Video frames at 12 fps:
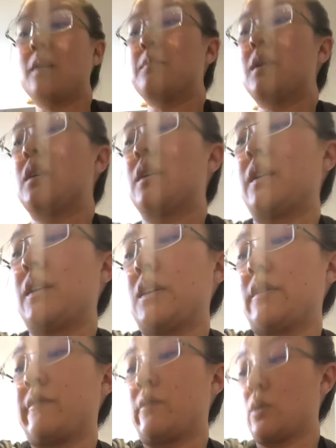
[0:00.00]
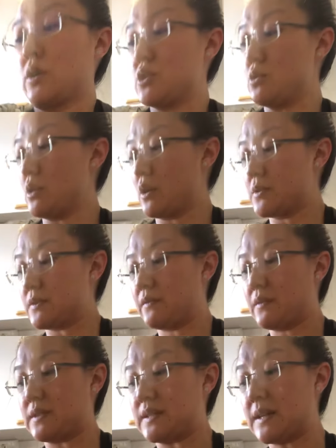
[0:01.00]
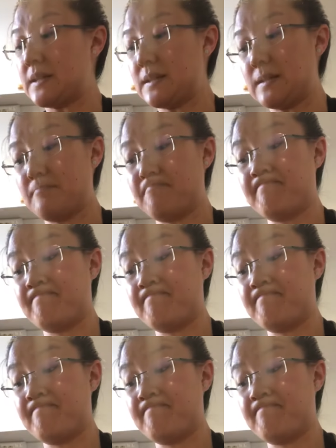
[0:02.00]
mine for 2 euros and 50 cents,